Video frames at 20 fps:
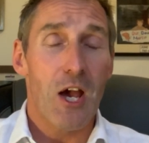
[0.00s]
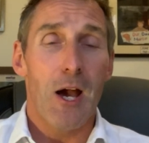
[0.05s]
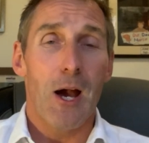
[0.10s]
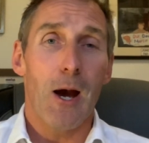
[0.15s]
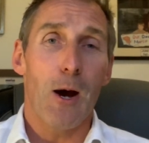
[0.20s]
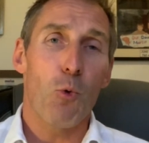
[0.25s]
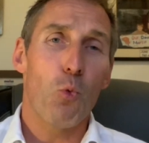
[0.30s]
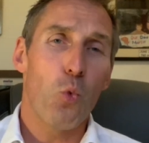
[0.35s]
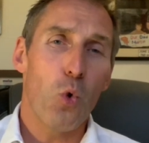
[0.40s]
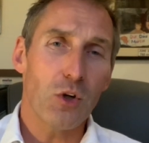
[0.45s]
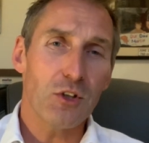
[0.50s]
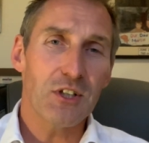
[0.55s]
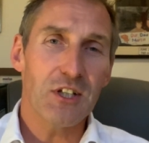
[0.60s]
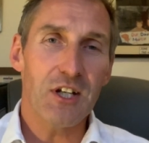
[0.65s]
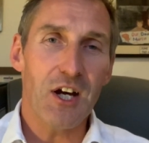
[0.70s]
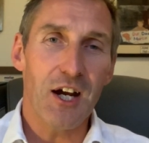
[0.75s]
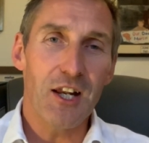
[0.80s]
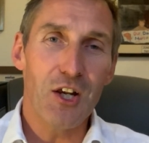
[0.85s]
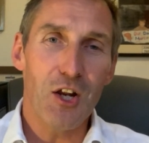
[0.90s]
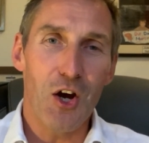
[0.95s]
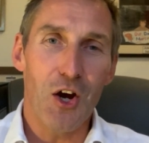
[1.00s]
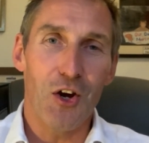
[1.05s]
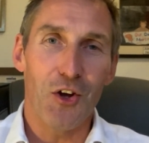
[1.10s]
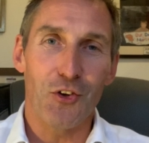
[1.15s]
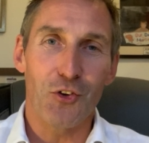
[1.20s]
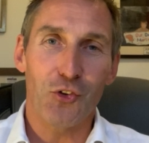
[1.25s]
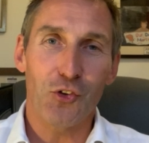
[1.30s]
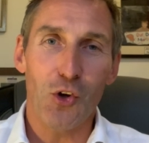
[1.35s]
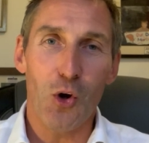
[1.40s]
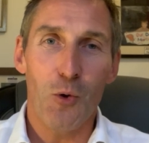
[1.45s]
What did I learn?
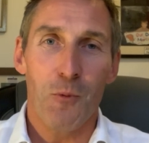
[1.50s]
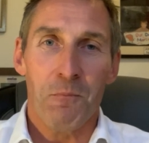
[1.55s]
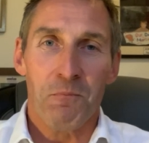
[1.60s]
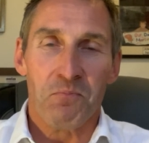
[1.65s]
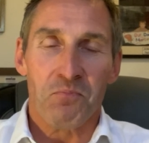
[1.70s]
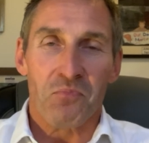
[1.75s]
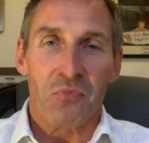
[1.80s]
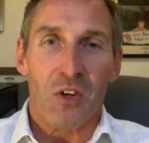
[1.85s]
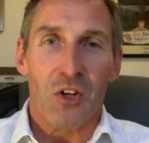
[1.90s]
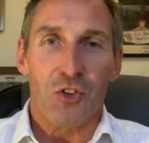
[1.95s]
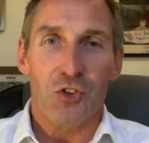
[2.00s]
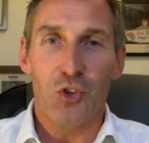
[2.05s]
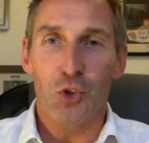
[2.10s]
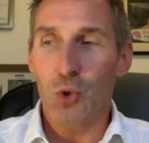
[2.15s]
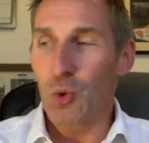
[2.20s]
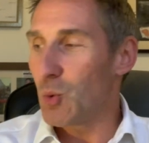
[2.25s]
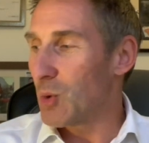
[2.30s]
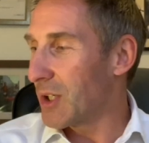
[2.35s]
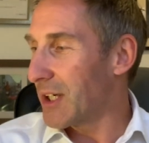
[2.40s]
So to